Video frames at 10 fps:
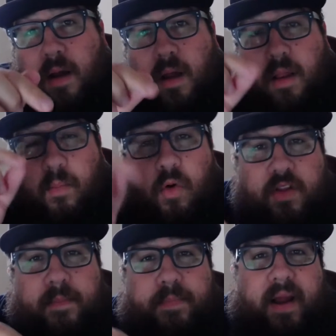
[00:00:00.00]
The
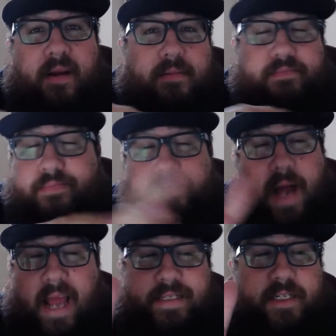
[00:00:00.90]
multiplayer,
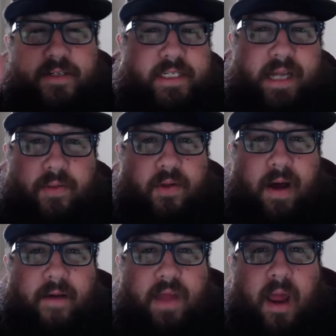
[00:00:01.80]
I seriously doubt they'll
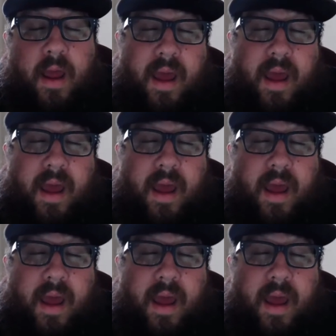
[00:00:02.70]
have that.